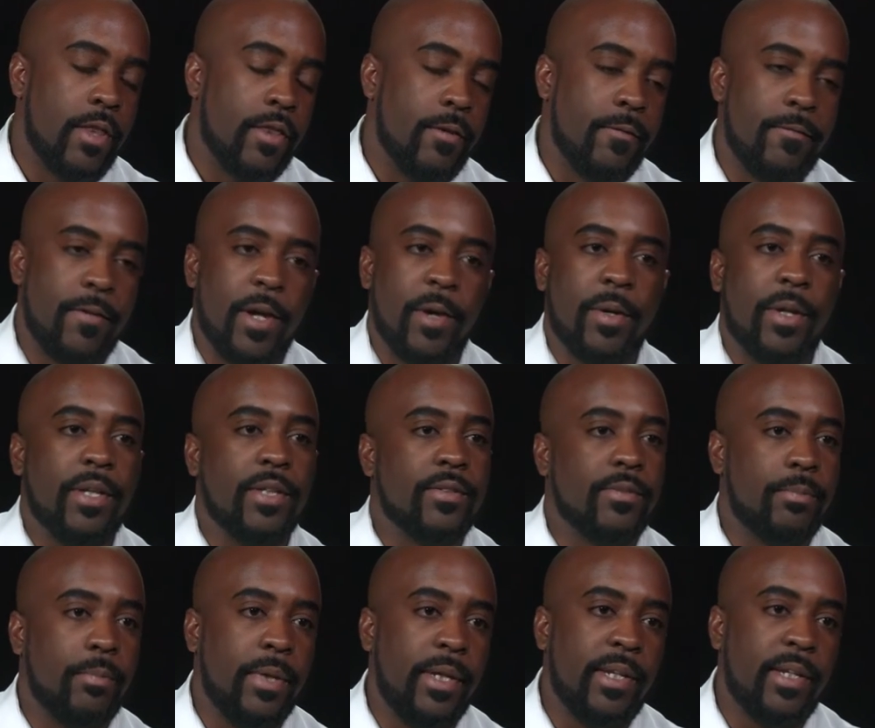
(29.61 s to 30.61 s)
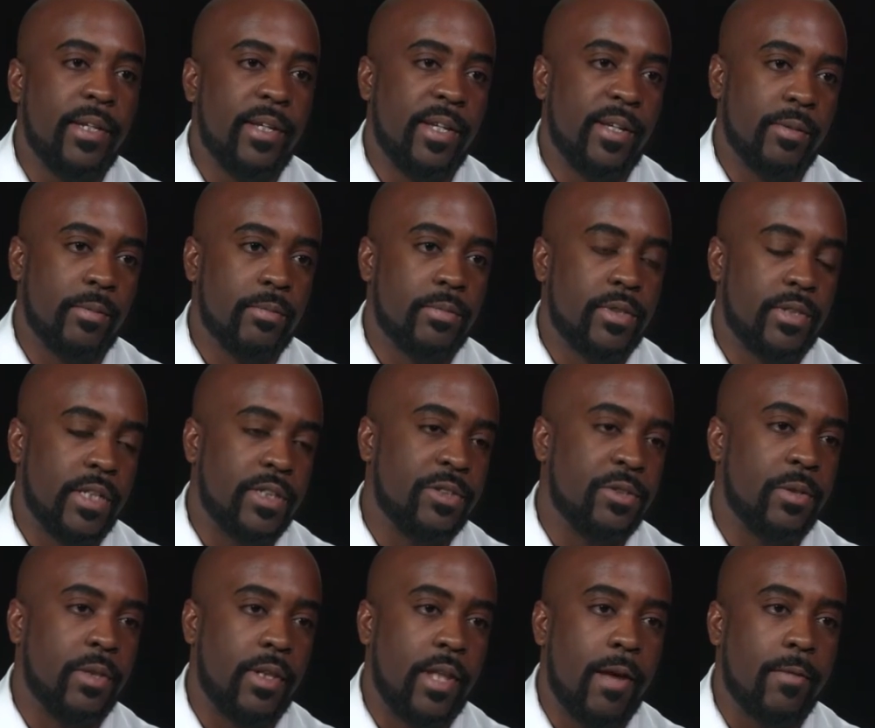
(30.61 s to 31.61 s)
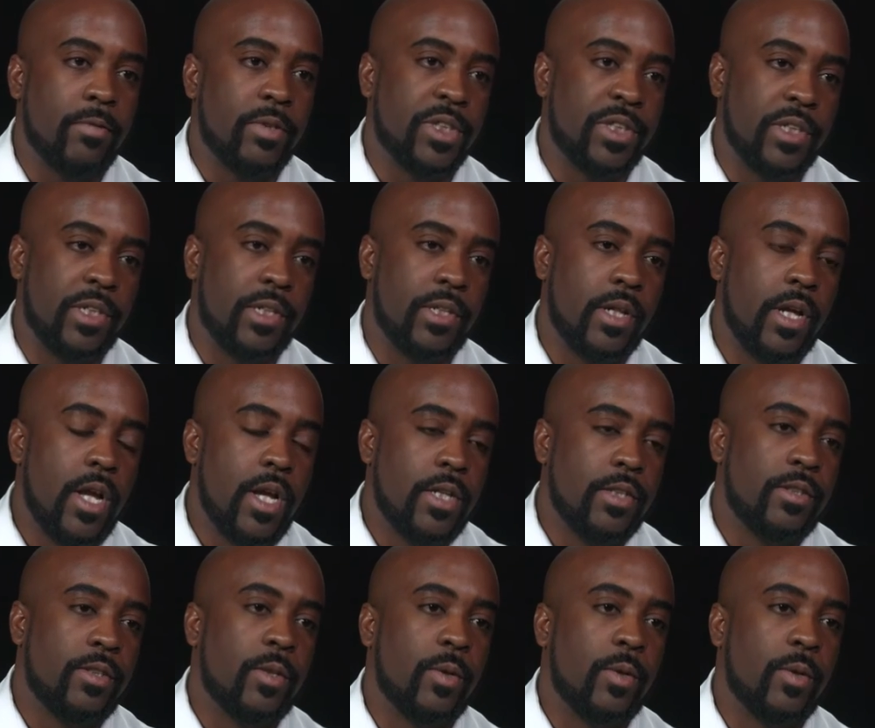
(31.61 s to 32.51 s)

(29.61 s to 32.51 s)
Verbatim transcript: the various mediums that you're leveraging